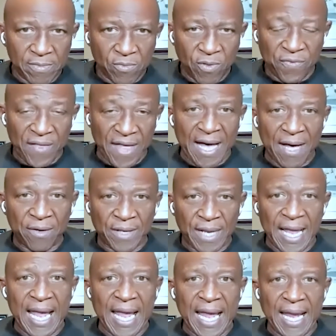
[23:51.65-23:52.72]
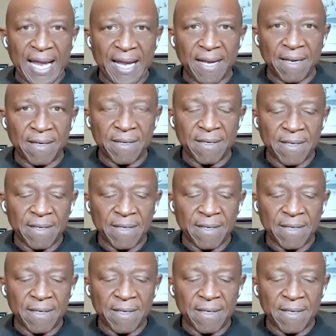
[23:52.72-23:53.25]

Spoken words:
without a